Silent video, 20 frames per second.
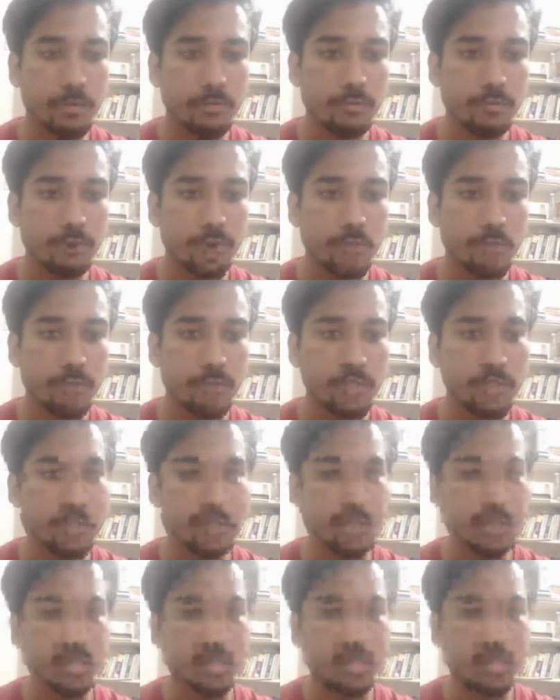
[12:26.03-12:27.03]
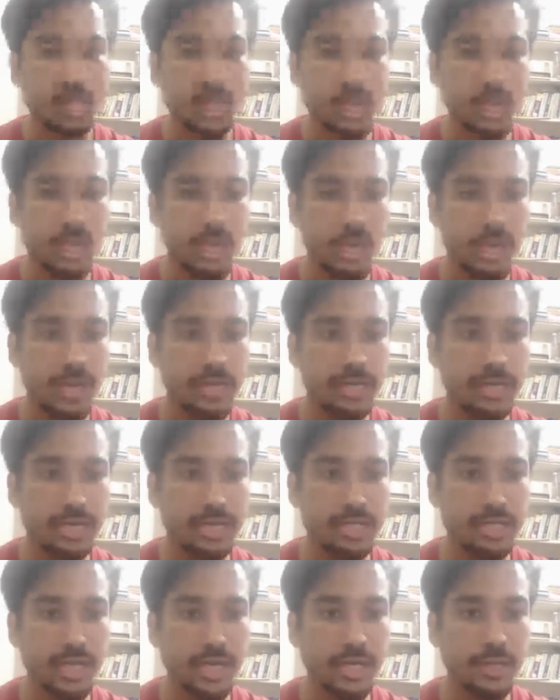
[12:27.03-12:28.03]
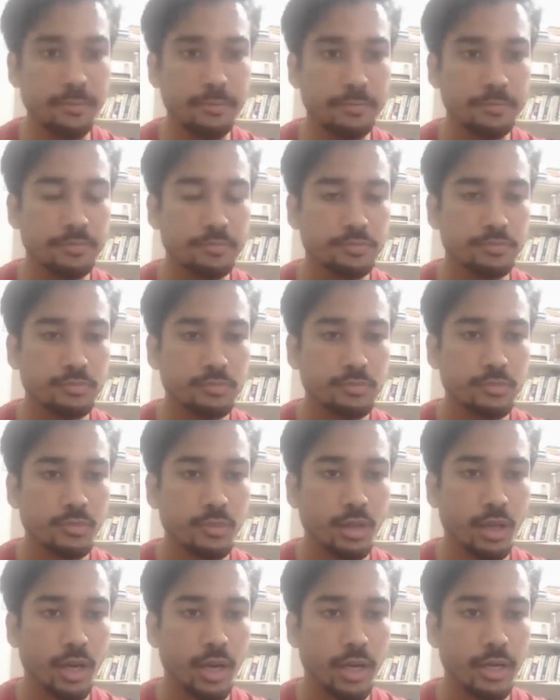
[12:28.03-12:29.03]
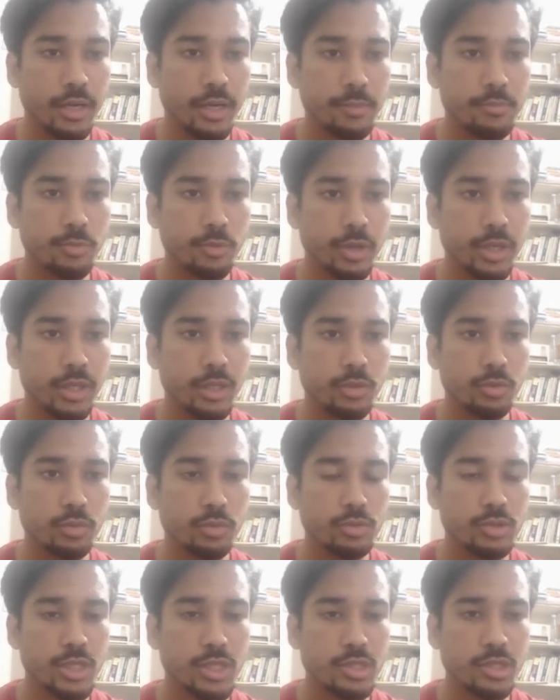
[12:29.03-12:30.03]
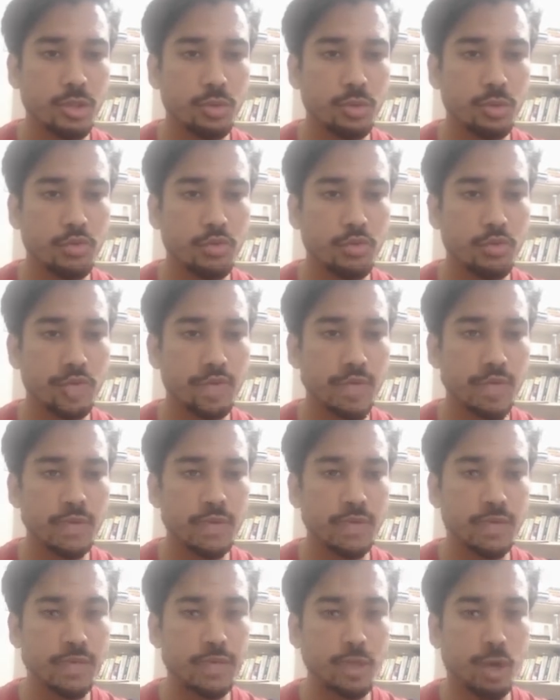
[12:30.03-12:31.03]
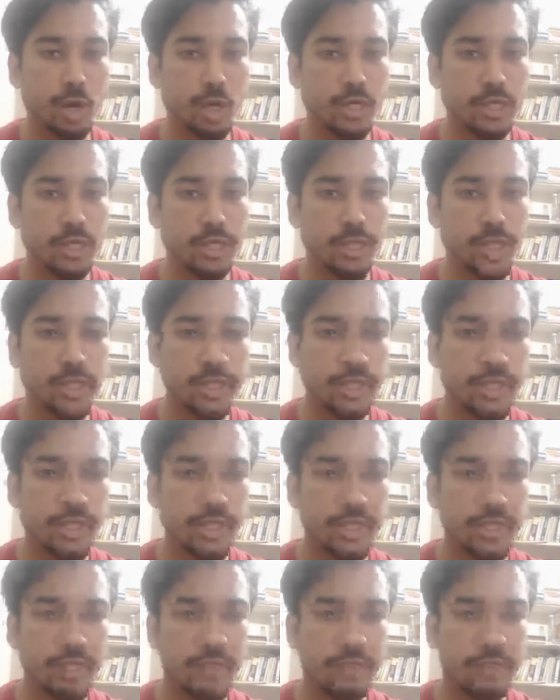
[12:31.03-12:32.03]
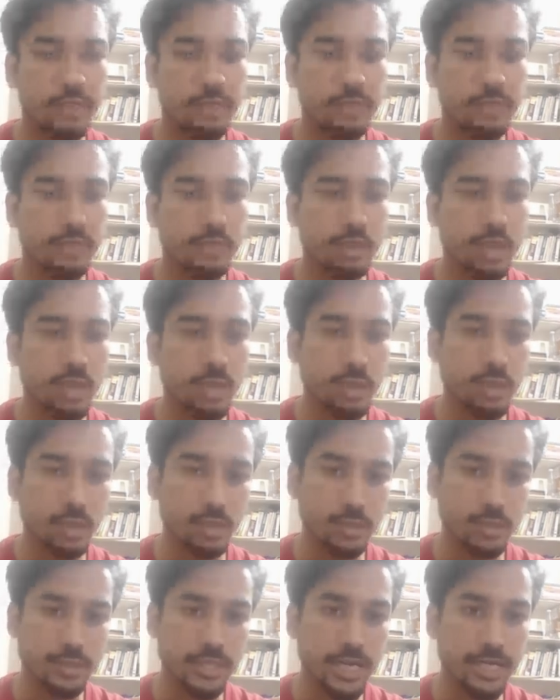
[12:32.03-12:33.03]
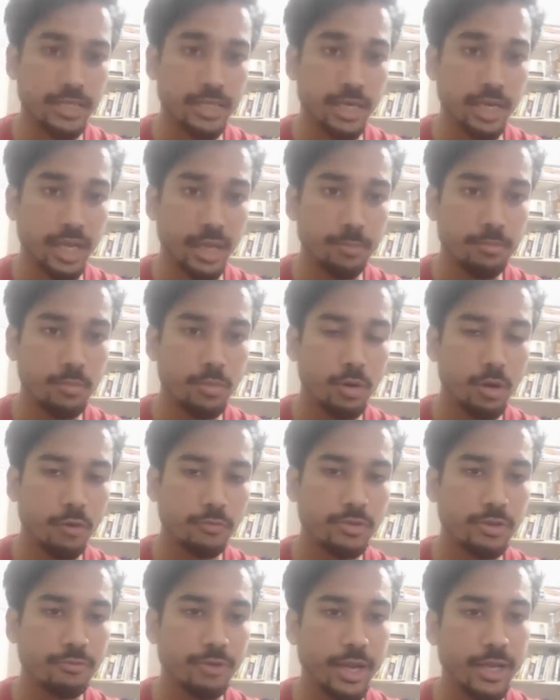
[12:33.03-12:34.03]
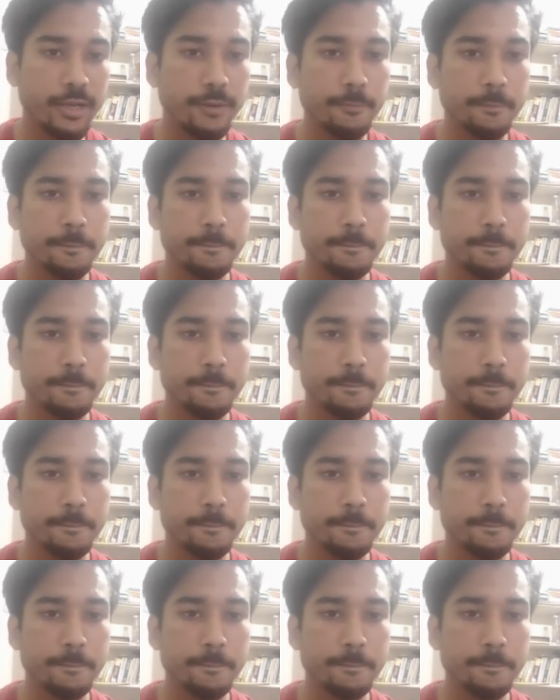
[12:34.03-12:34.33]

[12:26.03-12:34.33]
from this entry set, and I'm going to just use entry.getKey to get the name of the file,